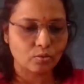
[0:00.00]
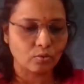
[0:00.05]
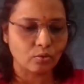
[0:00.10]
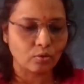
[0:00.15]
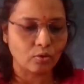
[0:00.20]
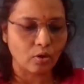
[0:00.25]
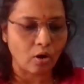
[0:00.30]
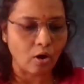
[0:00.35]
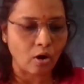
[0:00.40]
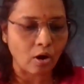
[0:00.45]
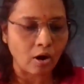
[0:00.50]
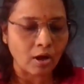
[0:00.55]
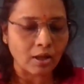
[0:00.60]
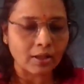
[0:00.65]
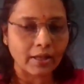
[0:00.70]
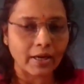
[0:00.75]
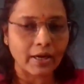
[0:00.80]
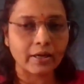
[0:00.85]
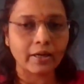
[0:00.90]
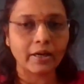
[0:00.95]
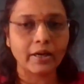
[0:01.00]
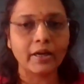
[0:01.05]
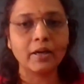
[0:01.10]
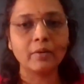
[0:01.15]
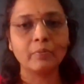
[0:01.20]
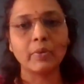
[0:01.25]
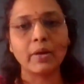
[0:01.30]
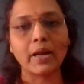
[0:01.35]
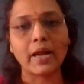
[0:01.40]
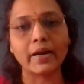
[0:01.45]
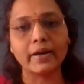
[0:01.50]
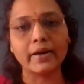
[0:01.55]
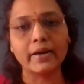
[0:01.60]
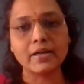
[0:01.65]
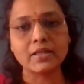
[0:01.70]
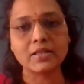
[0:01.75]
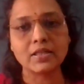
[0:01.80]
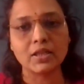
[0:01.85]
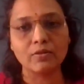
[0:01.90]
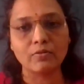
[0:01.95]
So all that 8
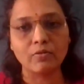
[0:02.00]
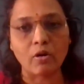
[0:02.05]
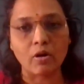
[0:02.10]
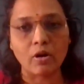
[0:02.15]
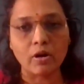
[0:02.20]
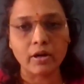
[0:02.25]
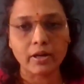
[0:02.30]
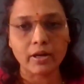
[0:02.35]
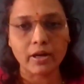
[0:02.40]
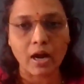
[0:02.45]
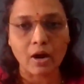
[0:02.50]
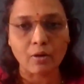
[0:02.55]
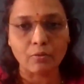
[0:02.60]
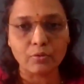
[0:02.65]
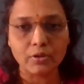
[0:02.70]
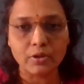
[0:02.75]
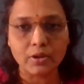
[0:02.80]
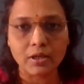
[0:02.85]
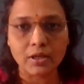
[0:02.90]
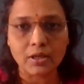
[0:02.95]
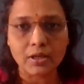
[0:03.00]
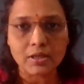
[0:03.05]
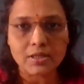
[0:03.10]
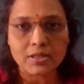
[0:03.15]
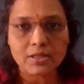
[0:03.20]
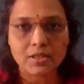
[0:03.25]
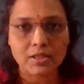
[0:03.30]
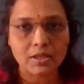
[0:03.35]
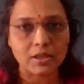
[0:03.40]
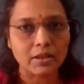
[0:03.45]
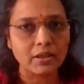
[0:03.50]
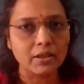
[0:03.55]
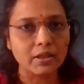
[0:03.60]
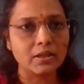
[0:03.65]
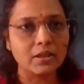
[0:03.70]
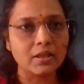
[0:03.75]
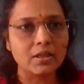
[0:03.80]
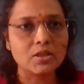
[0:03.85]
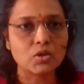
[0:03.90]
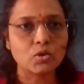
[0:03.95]
planets revolve around the sun
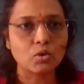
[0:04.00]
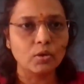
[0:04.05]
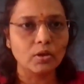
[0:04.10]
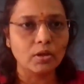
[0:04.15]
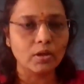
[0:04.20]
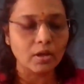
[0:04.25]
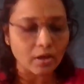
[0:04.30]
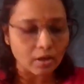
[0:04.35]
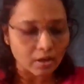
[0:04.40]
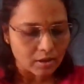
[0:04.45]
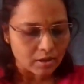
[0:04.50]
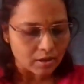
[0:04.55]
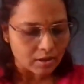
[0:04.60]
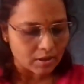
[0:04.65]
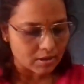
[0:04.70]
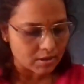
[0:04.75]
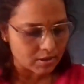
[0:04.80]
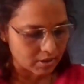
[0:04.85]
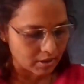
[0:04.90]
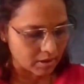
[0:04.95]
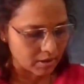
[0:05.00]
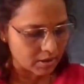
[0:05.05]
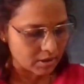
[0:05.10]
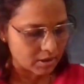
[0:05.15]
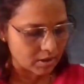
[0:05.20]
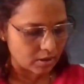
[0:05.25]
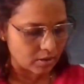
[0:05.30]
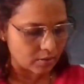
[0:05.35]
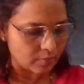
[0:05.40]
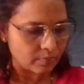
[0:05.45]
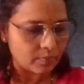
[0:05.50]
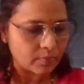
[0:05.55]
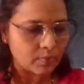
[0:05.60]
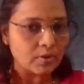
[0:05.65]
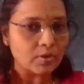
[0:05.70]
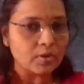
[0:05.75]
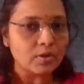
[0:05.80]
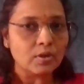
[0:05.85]
in the solar system.